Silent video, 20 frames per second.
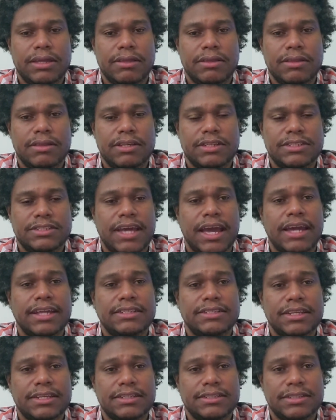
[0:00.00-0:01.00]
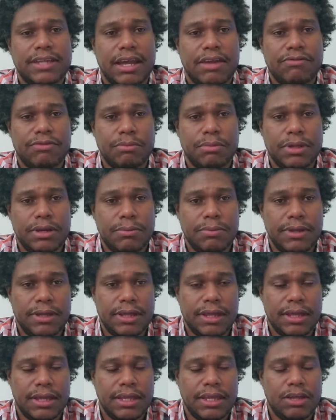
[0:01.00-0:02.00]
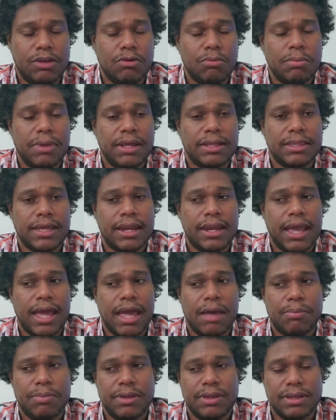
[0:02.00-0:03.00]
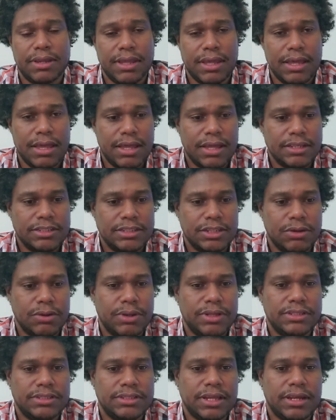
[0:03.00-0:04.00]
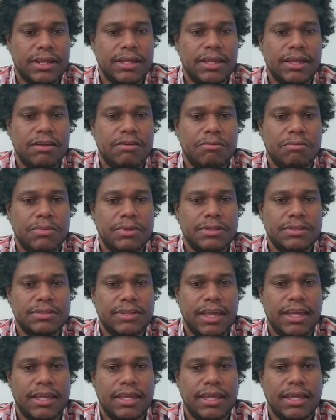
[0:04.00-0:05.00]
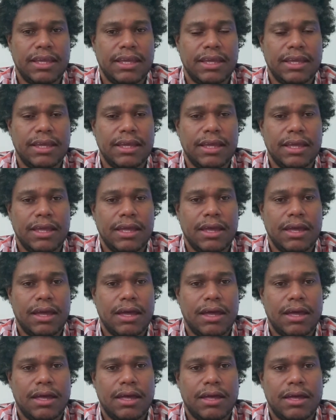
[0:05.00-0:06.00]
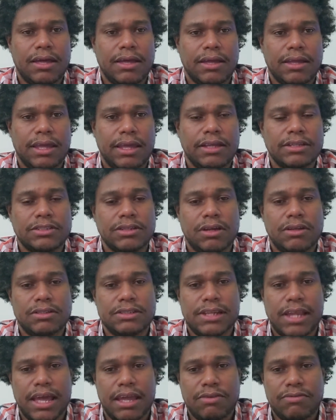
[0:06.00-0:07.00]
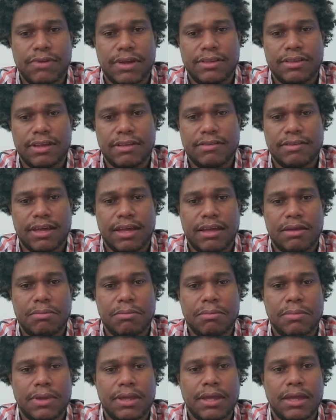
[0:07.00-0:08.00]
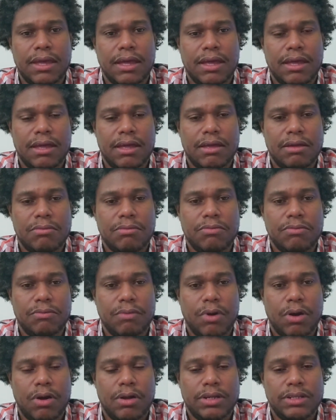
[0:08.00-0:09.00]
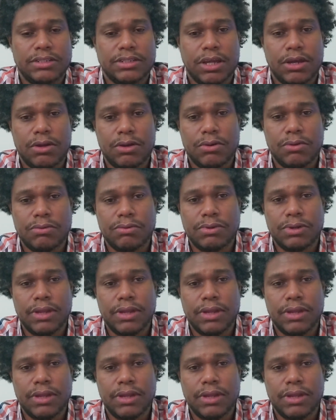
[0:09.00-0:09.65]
decides that it's time for me to be king, he'll make that happen." So instead of him taking King Saul's life at that time on his own